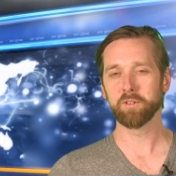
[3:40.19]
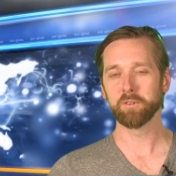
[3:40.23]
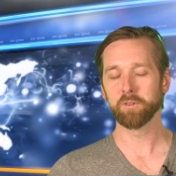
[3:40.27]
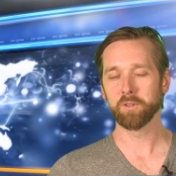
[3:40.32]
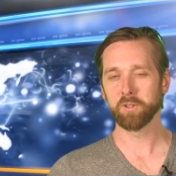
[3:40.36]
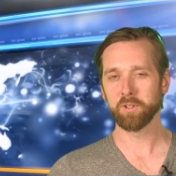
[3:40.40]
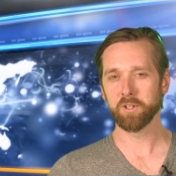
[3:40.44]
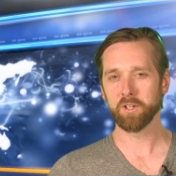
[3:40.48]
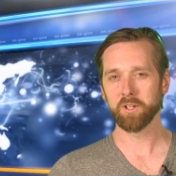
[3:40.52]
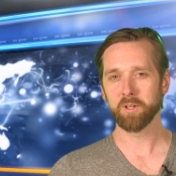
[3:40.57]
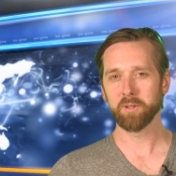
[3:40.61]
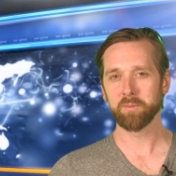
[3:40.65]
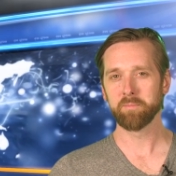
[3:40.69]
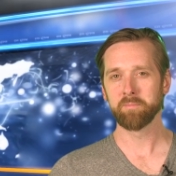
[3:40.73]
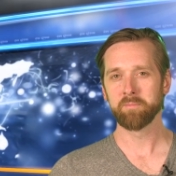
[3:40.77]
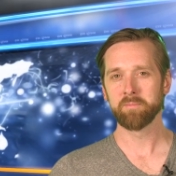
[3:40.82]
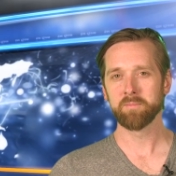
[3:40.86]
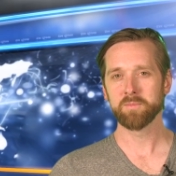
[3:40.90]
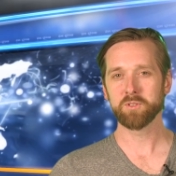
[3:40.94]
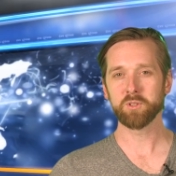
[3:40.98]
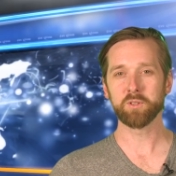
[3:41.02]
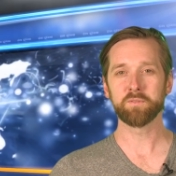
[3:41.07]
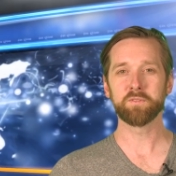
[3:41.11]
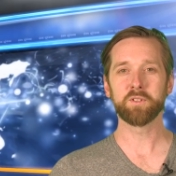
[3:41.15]
learner.
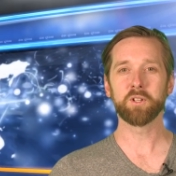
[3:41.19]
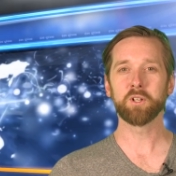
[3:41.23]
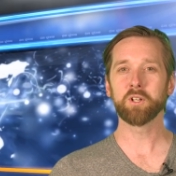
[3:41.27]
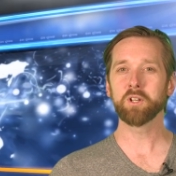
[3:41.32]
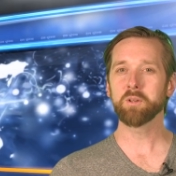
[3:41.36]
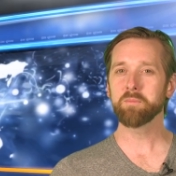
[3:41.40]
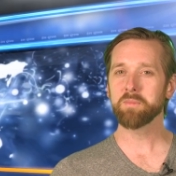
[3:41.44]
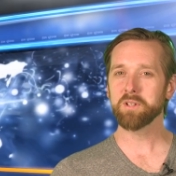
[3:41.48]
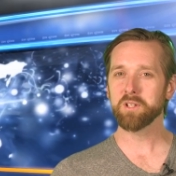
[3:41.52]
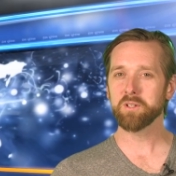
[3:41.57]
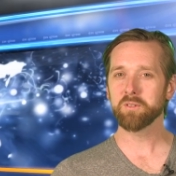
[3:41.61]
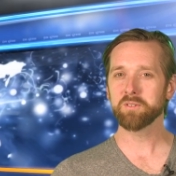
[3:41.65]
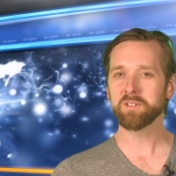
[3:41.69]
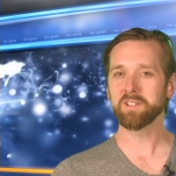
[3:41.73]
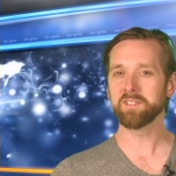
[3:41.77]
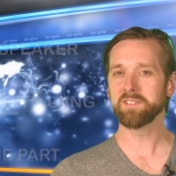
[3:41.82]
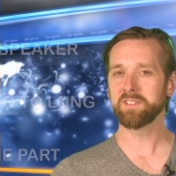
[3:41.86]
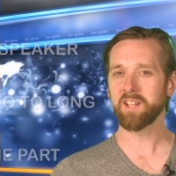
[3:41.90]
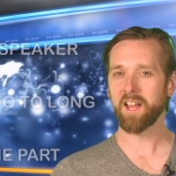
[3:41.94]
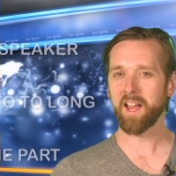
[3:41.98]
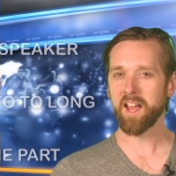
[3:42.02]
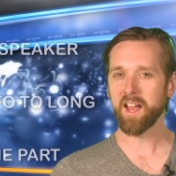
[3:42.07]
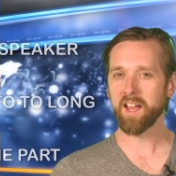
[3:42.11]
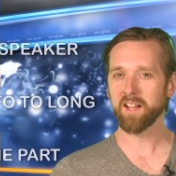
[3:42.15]
So if you're going to be using
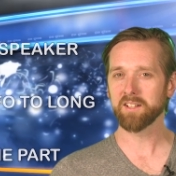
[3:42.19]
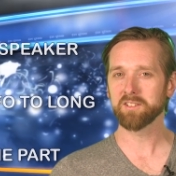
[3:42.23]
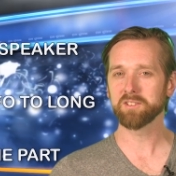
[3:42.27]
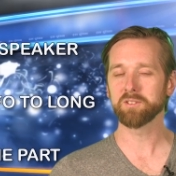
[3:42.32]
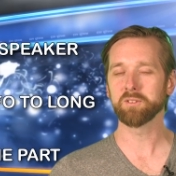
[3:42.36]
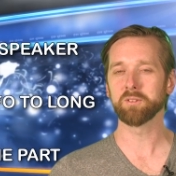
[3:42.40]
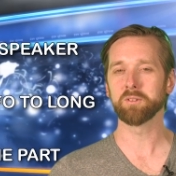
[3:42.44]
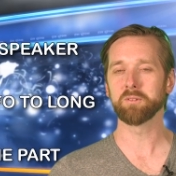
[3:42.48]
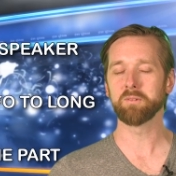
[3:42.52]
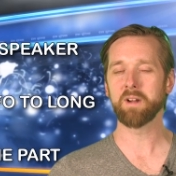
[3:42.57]
text or